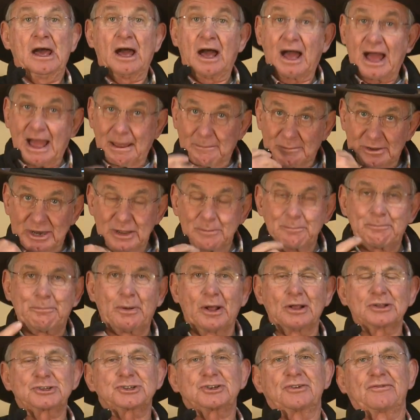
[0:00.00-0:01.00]
I'm an
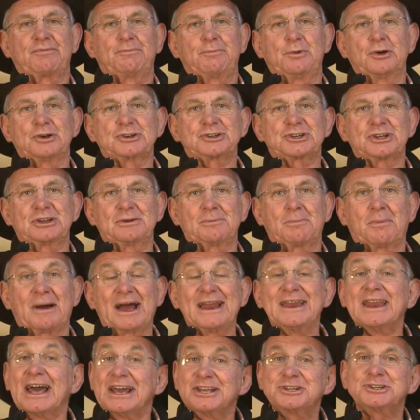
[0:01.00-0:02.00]
impulsive person by
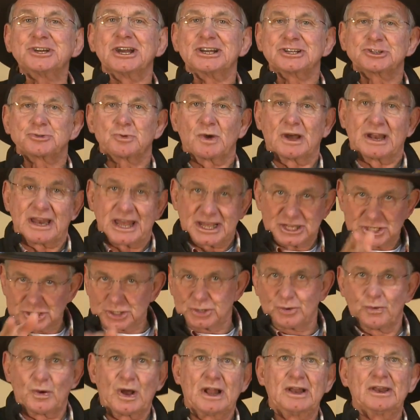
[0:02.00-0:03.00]
nature as well, as
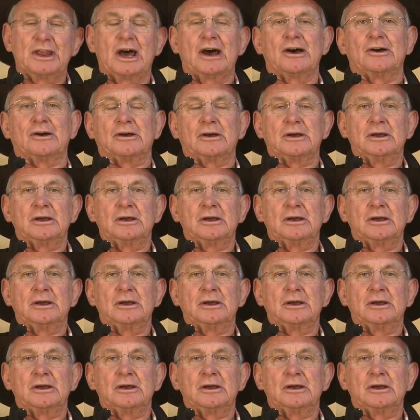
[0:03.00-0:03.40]
you well know.